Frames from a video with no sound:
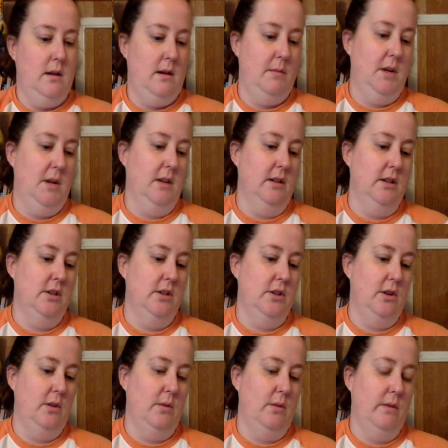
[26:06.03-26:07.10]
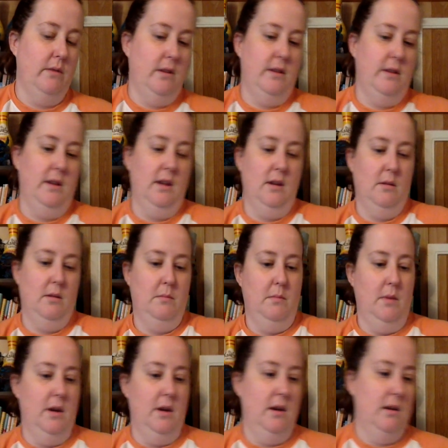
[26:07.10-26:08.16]
I'm not going to show you everything,
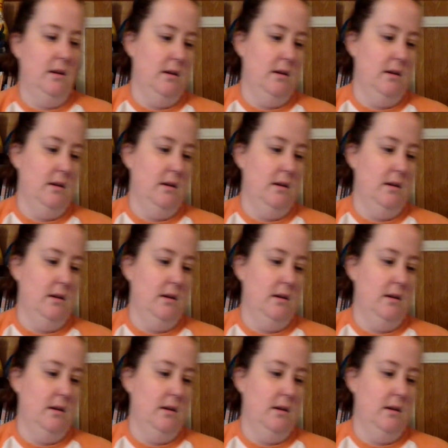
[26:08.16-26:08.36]
but...